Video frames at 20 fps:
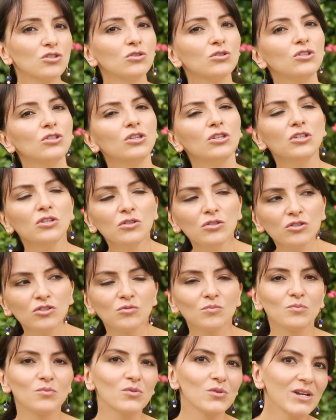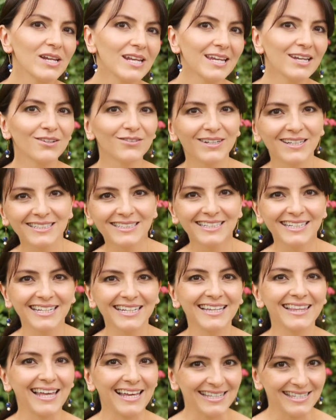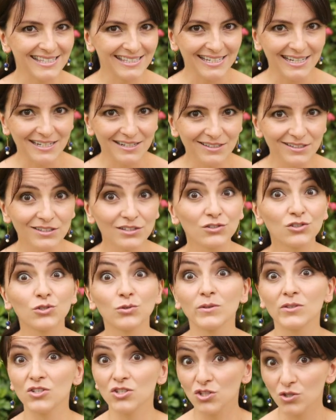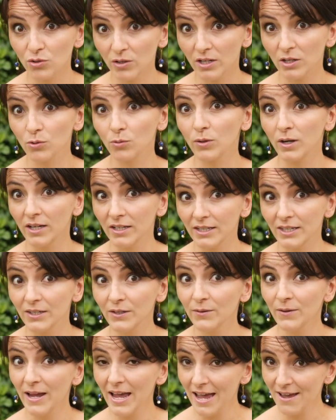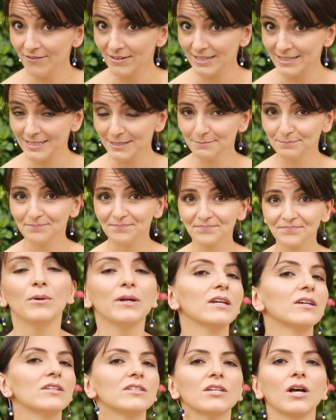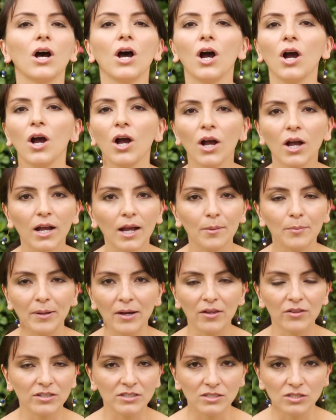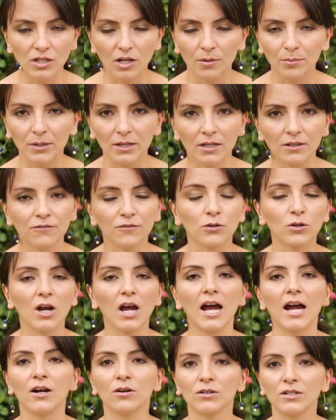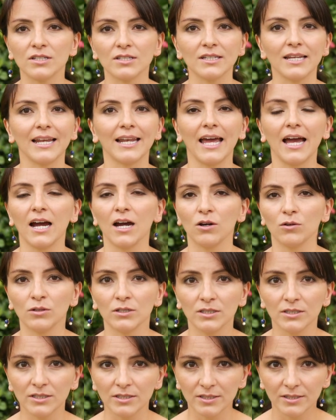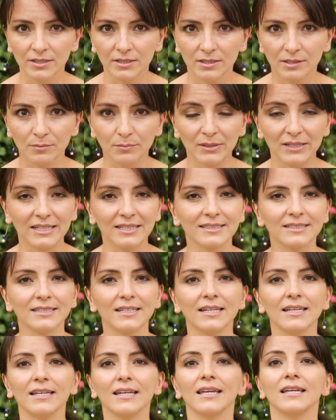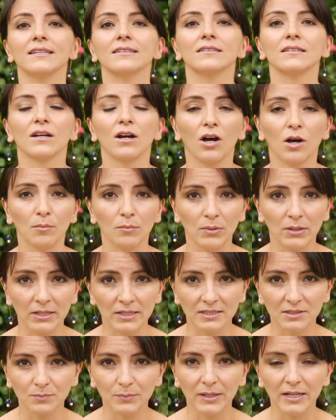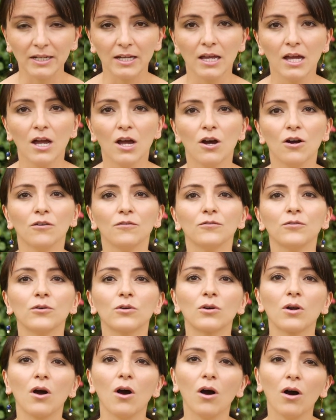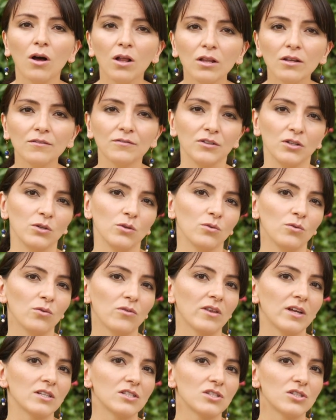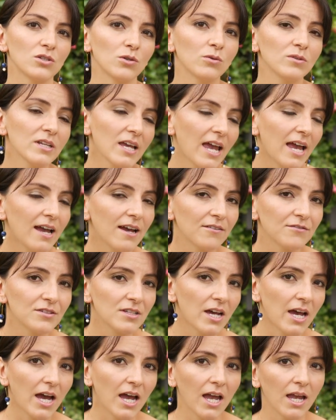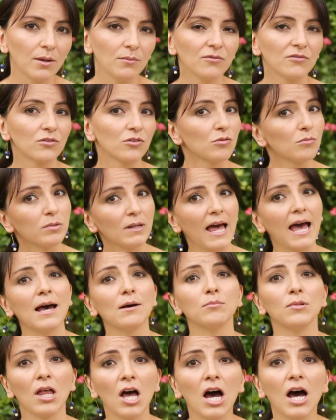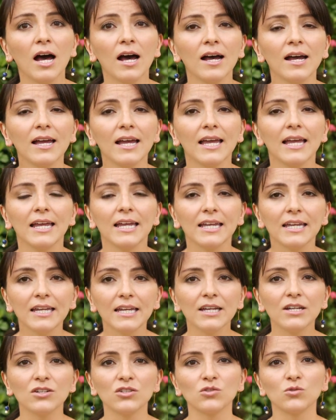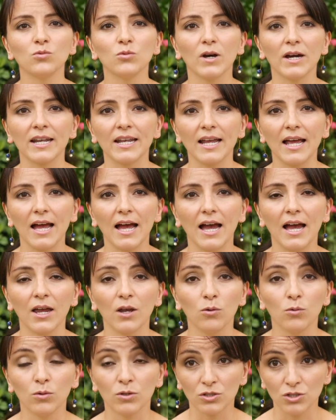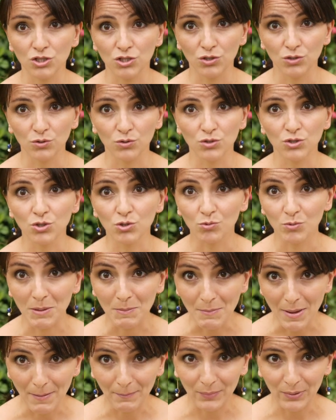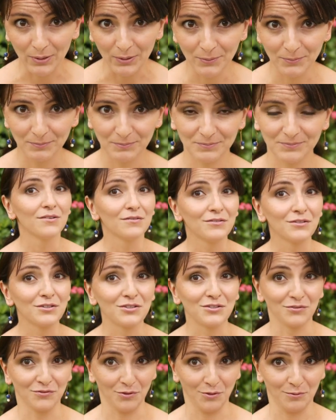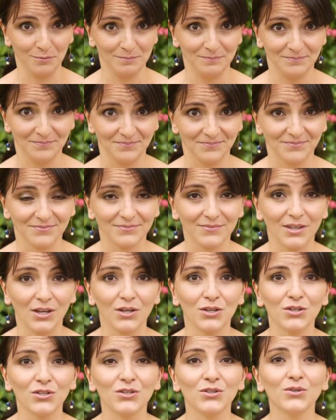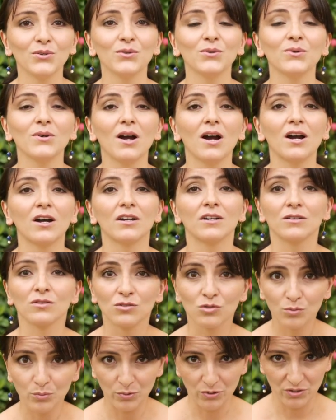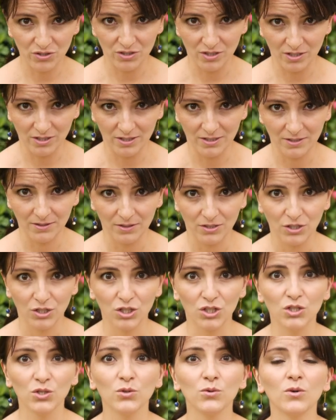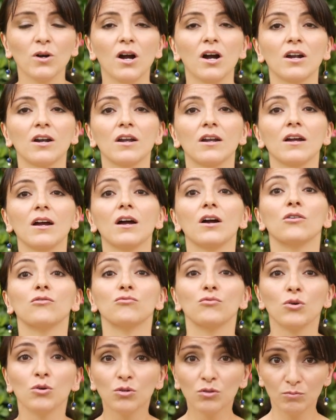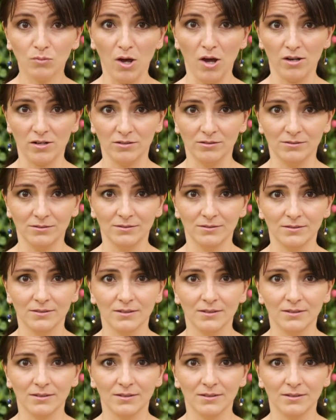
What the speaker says: you lose pretty quickly that status, so enjoy it while you have it. We could talk about this topic for hours and hours, because it is complex, but for all of you that don't have time for blah blah, here's what I want you to remember. First of all, you are a superstar. You are a role model.